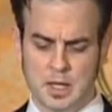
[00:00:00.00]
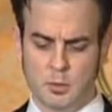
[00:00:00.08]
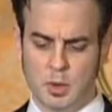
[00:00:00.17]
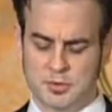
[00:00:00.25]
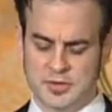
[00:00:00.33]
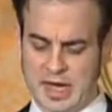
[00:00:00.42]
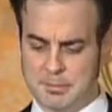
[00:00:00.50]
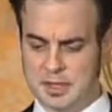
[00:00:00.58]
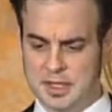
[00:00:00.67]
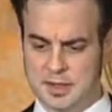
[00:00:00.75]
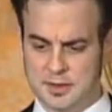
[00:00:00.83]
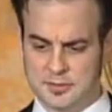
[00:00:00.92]
What was
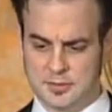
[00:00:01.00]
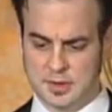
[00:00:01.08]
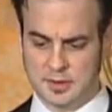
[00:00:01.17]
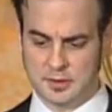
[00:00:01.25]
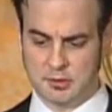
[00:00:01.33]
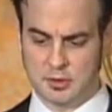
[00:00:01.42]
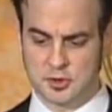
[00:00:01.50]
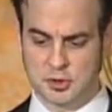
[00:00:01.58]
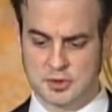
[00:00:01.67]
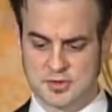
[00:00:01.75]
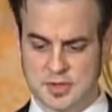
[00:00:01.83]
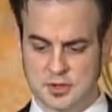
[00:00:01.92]
happening is there are
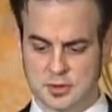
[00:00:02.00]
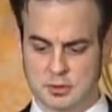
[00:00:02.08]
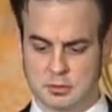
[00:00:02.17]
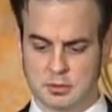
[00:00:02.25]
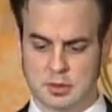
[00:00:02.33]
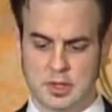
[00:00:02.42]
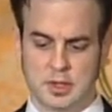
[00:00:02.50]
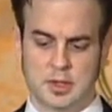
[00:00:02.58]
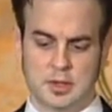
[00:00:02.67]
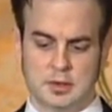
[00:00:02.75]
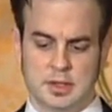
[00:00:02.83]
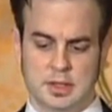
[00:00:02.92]
jurisdictional
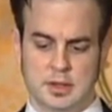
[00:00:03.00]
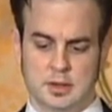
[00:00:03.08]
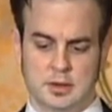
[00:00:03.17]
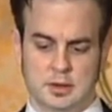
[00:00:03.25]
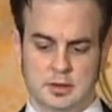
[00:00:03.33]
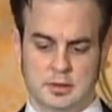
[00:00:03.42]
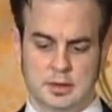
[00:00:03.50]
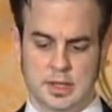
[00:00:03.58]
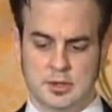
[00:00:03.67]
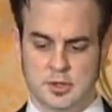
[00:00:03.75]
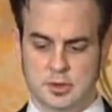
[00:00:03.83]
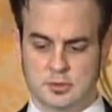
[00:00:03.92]

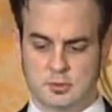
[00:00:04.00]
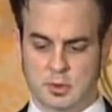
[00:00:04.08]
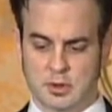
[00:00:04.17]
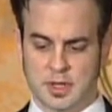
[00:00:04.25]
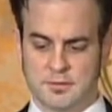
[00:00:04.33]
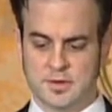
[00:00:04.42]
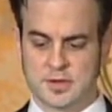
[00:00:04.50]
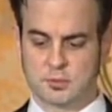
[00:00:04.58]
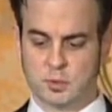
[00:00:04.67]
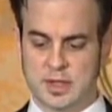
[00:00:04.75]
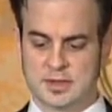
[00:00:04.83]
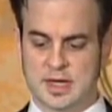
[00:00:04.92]
issues where if this
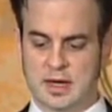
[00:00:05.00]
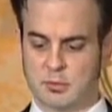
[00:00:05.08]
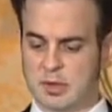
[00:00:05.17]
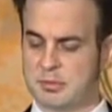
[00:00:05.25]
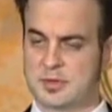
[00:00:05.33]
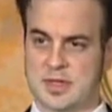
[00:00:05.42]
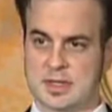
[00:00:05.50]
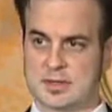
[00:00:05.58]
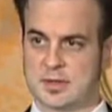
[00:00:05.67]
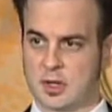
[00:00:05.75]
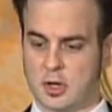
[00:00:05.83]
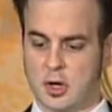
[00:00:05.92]
red dot
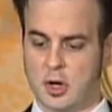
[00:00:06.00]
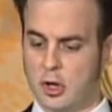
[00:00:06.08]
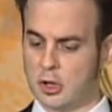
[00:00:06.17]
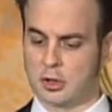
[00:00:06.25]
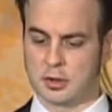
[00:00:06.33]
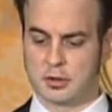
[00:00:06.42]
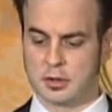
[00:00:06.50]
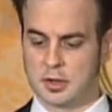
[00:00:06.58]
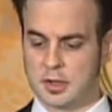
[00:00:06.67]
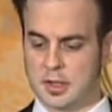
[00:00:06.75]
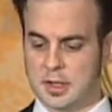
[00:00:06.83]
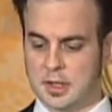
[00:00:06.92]
represents the caller,
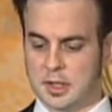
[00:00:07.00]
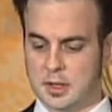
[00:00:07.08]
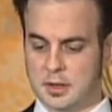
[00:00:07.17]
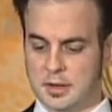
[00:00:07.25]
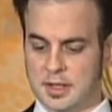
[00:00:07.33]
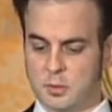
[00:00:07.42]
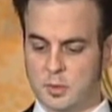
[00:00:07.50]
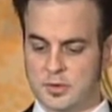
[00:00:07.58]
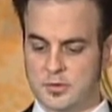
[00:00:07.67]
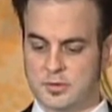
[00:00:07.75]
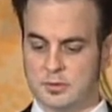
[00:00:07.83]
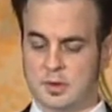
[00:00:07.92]
it
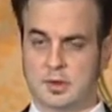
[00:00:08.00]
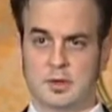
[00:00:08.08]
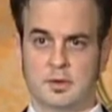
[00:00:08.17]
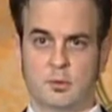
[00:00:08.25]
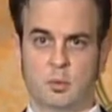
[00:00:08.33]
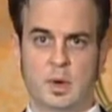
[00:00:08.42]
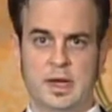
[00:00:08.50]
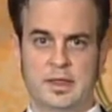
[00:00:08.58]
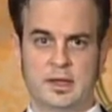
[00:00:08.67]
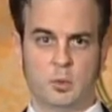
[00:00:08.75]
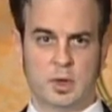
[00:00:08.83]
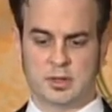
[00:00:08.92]
was the way
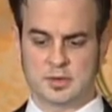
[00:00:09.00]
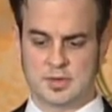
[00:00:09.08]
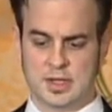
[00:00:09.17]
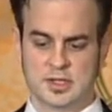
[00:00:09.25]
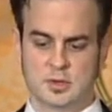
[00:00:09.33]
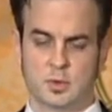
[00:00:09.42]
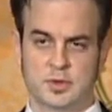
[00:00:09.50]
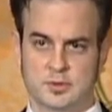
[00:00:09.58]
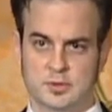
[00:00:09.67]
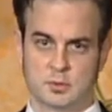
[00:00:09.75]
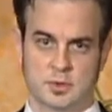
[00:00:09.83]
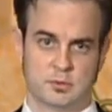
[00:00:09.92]
the awareness engine
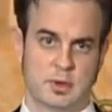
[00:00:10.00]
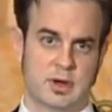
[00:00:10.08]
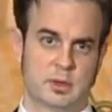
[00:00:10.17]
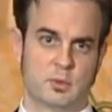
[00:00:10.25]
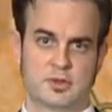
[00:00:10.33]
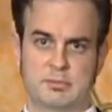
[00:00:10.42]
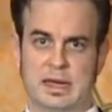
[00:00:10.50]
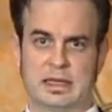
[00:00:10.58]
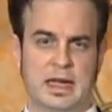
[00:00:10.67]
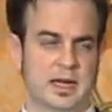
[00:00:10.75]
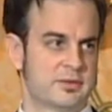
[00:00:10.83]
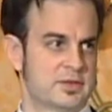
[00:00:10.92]
was routing was by
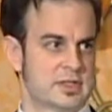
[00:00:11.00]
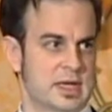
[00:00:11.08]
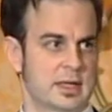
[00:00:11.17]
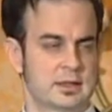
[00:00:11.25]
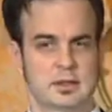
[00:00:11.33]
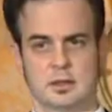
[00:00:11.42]
line of sight,